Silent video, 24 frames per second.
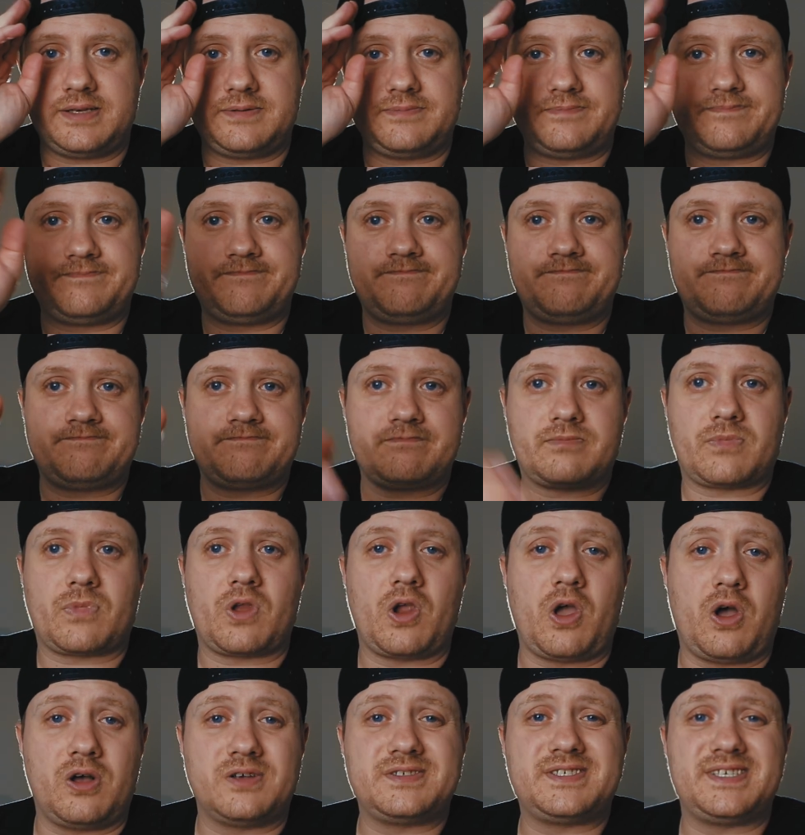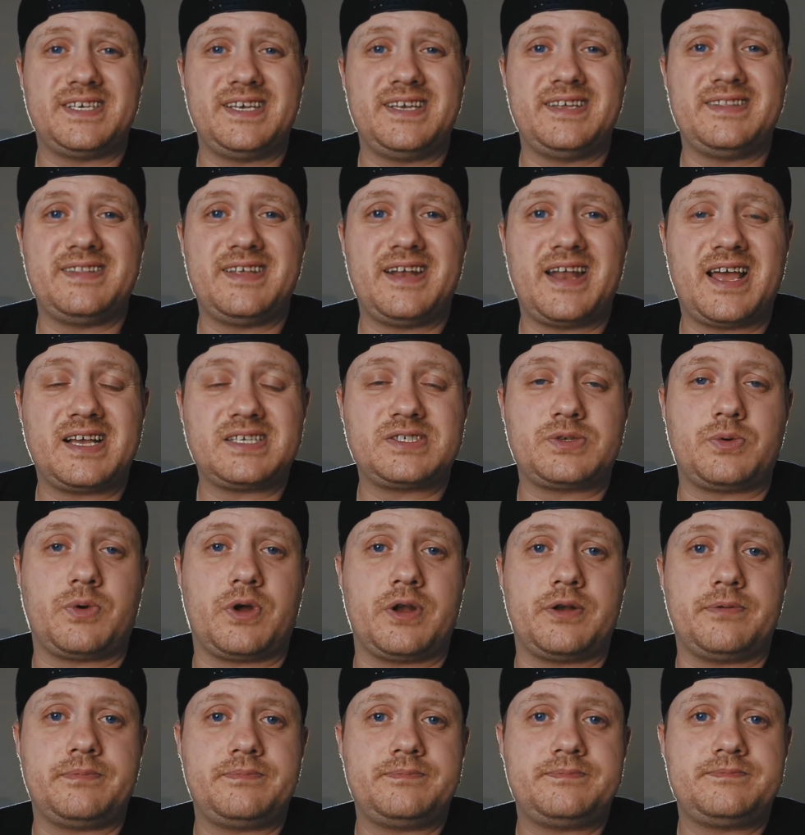and I'll see you in the next
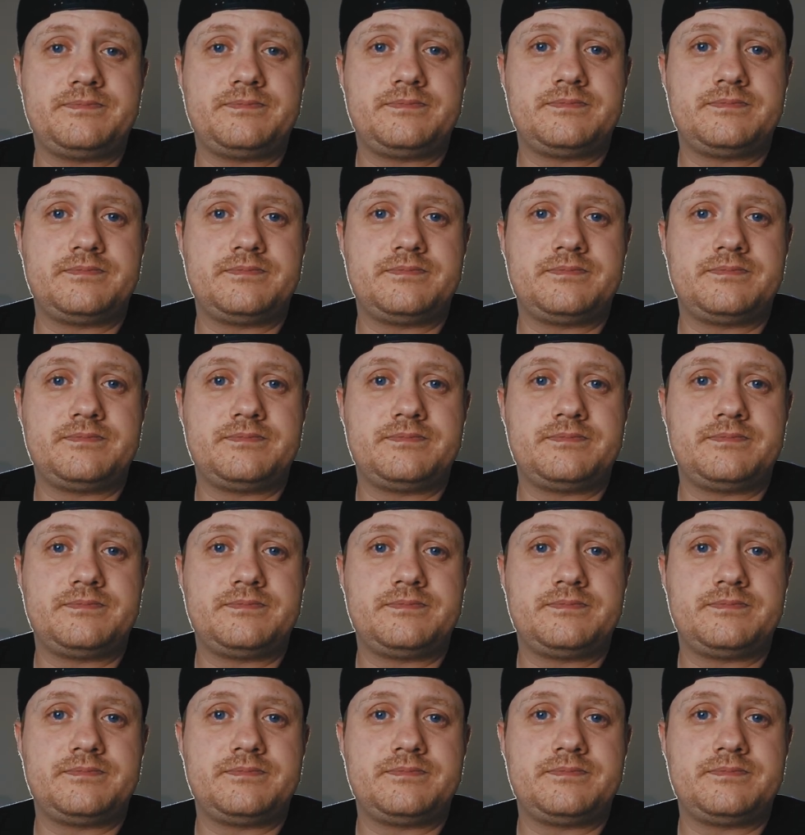one.